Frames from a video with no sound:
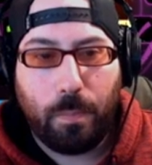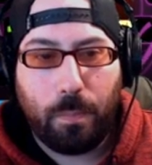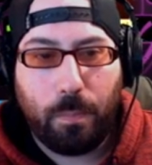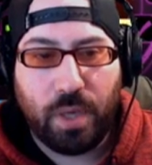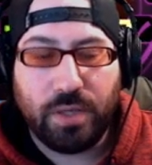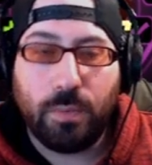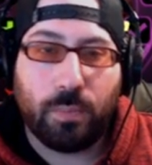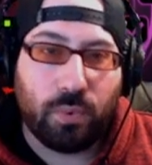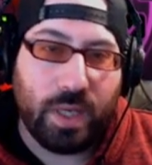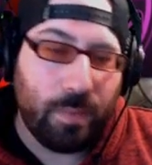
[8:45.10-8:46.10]
But you,
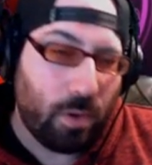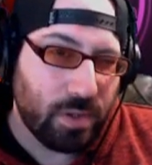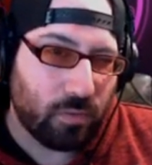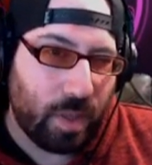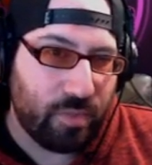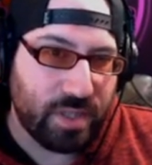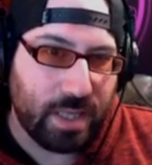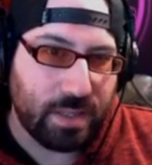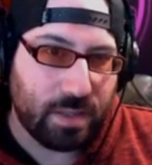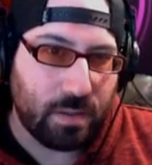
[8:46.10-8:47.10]
he also
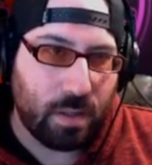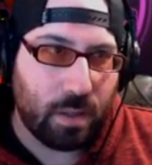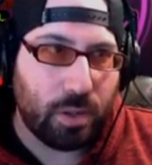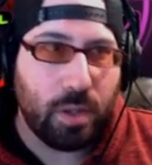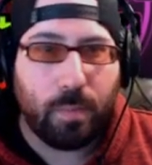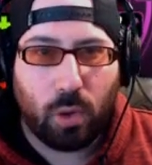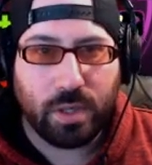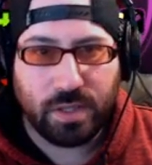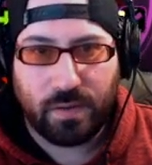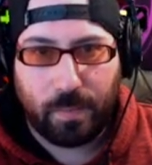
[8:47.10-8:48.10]
represents a good
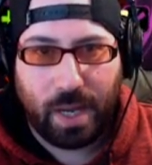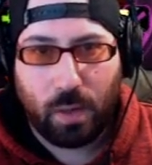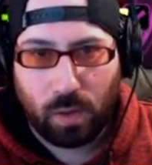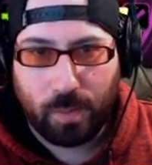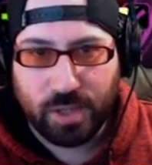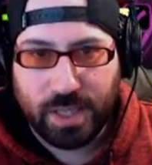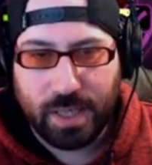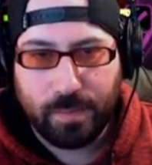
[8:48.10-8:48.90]
portion of the Power Armor team.